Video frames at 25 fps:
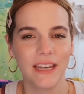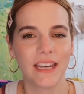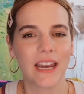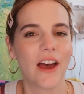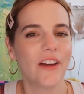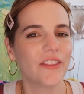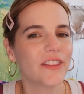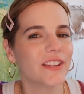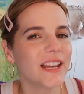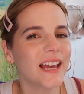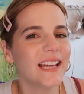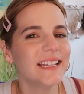
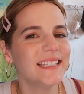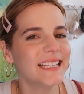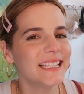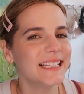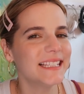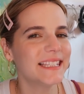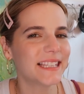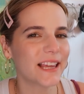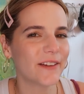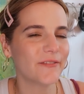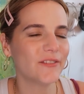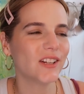Now, the
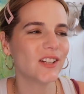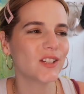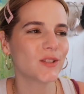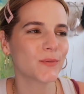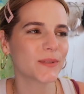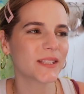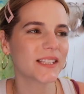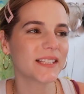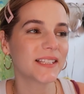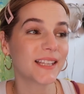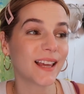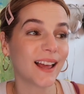
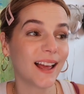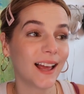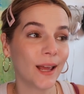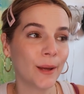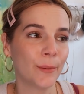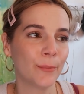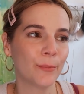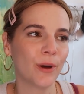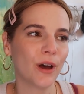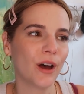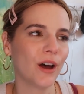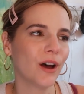1970s was a
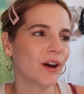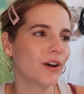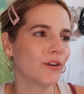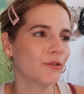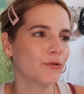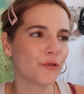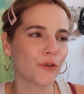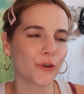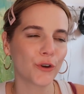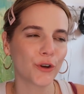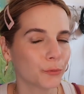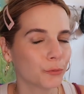time
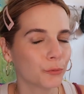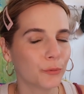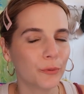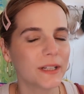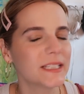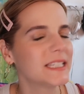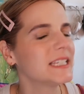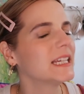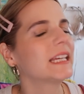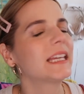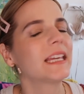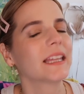of
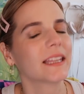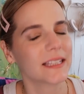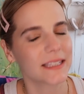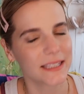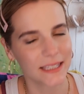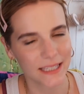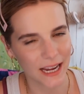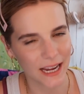ridiculous